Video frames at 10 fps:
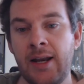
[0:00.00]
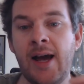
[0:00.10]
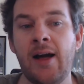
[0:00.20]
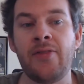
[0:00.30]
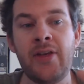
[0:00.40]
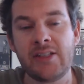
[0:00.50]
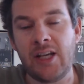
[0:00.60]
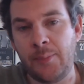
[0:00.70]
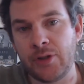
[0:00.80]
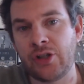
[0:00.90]
Now, this
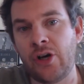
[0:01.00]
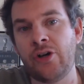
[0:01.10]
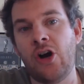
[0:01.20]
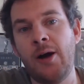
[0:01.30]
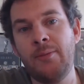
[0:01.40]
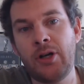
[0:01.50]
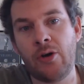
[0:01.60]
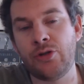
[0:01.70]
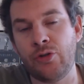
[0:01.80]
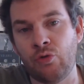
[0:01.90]
episode, I'm
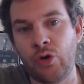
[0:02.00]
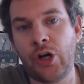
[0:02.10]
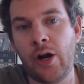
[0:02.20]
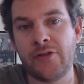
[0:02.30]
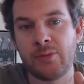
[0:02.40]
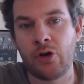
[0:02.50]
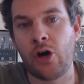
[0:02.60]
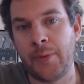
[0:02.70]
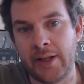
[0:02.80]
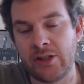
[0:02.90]
going to read over some
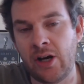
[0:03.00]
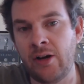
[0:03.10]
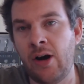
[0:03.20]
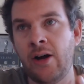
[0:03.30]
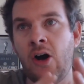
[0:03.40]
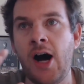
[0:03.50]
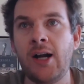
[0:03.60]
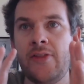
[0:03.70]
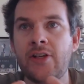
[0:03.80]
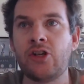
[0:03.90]
comments. I
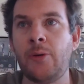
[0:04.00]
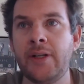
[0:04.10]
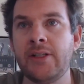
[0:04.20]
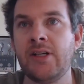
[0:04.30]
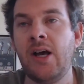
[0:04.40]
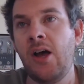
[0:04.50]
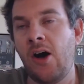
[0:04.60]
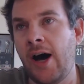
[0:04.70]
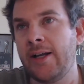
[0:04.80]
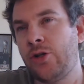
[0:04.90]
highlighted these comments.
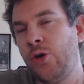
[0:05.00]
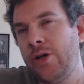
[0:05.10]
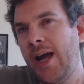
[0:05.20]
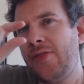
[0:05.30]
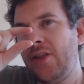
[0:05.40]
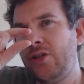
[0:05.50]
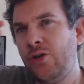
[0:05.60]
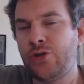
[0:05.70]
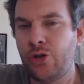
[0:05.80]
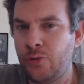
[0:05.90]
I took out the
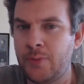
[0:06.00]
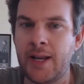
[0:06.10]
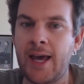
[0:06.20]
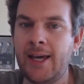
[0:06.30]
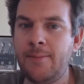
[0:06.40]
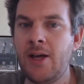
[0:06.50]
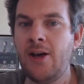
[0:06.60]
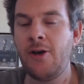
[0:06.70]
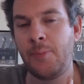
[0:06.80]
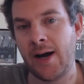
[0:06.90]
YouTube name,
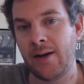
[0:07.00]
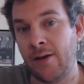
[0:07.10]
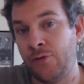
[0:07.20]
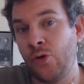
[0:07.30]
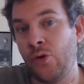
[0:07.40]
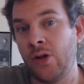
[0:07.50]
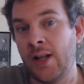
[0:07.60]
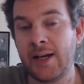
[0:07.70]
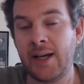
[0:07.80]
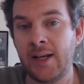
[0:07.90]
but if you're
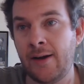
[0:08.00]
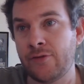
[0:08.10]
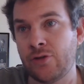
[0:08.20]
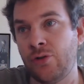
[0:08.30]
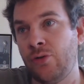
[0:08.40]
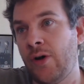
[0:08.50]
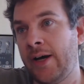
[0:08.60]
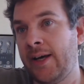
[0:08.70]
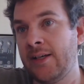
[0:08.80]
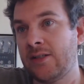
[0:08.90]
lucky enough to, I
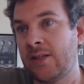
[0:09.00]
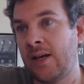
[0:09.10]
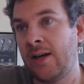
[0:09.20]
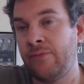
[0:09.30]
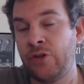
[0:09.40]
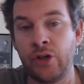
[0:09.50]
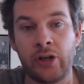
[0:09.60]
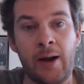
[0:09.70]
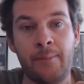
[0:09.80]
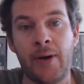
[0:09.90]
guess,
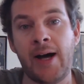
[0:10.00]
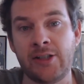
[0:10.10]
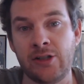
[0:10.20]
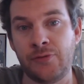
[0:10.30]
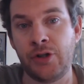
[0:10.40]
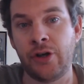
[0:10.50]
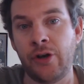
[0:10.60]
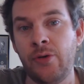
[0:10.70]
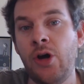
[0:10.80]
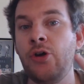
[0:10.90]
come past this
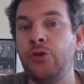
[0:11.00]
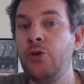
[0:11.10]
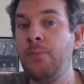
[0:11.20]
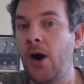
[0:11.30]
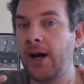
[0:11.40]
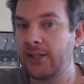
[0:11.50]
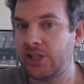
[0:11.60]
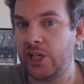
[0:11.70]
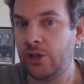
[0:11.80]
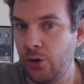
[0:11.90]
video, you might
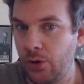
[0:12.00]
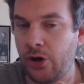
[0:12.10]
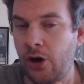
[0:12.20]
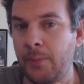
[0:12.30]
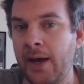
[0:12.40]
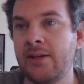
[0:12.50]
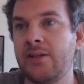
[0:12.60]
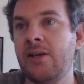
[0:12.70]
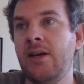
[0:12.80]
see your comment,